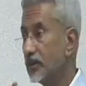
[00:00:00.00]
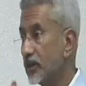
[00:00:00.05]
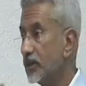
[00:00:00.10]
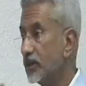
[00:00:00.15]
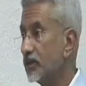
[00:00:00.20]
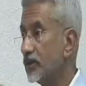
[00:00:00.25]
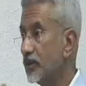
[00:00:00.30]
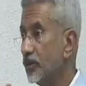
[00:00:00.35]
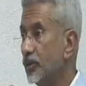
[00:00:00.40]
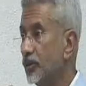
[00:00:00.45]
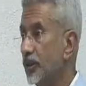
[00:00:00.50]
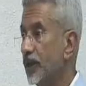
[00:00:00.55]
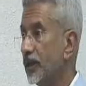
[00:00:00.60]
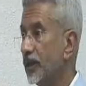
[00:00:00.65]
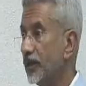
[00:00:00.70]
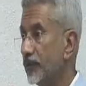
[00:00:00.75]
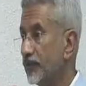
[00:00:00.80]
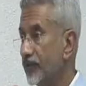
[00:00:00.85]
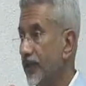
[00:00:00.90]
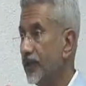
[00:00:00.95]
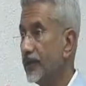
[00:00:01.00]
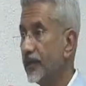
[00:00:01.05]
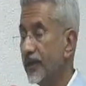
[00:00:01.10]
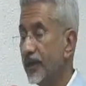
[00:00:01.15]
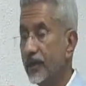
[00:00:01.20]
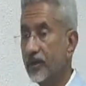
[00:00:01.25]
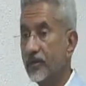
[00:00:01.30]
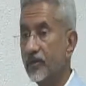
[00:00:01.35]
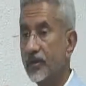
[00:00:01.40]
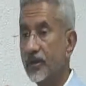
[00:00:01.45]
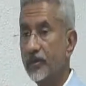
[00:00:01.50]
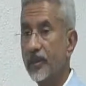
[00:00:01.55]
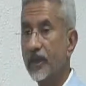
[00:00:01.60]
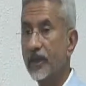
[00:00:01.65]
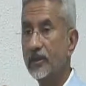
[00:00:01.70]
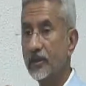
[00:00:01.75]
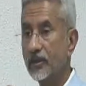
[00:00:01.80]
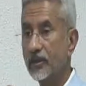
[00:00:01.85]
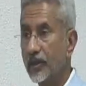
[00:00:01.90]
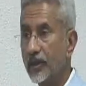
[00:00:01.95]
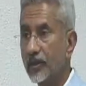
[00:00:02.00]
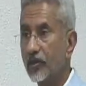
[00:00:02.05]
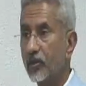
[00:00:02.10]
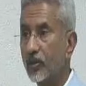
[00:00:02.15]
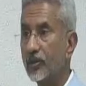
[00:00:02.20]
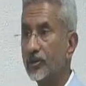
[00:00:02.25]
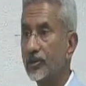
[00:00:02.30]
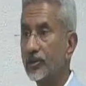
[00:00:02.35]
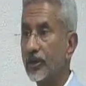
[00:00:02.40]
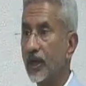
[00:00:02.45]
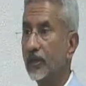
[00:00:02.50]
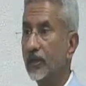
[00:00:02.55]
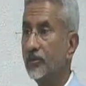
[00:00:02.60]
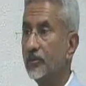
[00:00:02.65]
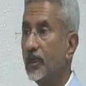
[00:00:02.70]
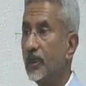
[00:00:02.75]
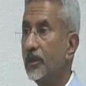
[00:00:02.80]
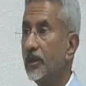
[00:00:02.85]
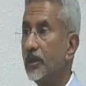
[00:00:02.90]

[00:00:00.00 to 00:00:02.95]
concluded a free trade agreement in record time